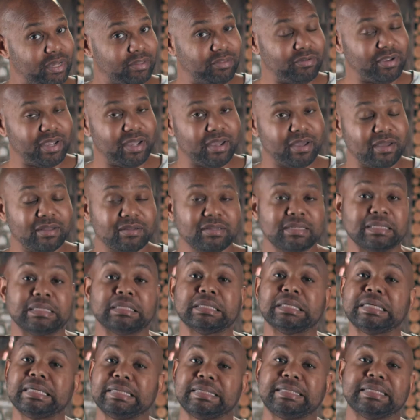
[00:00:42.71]
other hand,
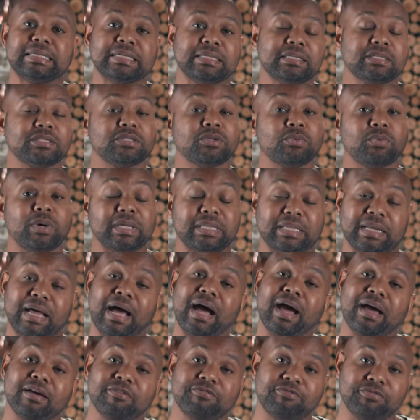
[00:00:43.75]
LinkedIn is the one that
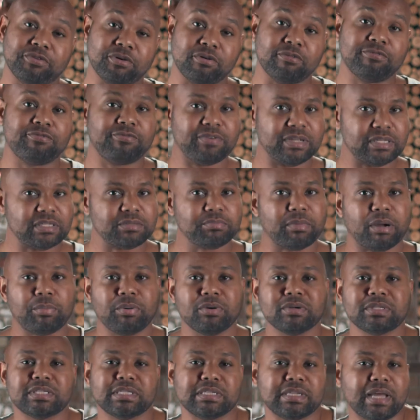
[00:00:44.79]
I feel fits my
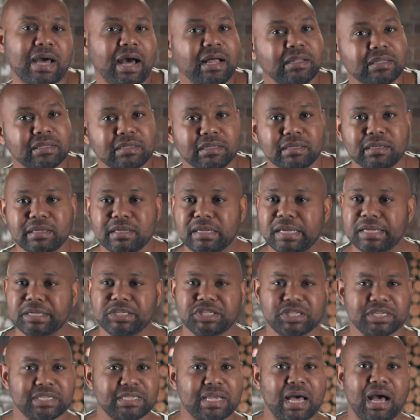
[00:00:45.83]
personality and
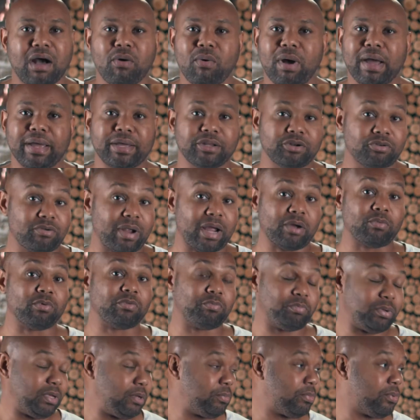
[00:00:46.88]
just how I interact
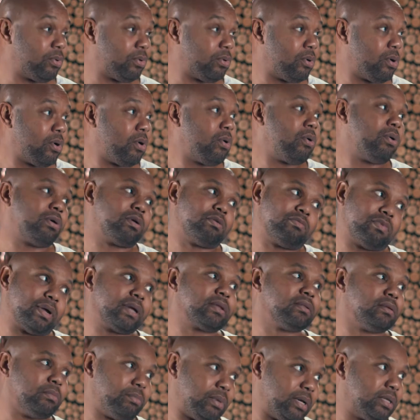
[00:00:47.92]
with people on a
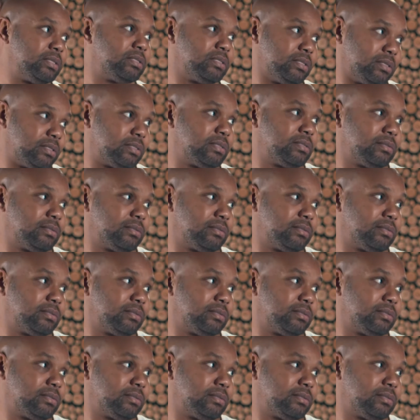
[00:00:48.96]
regular basis.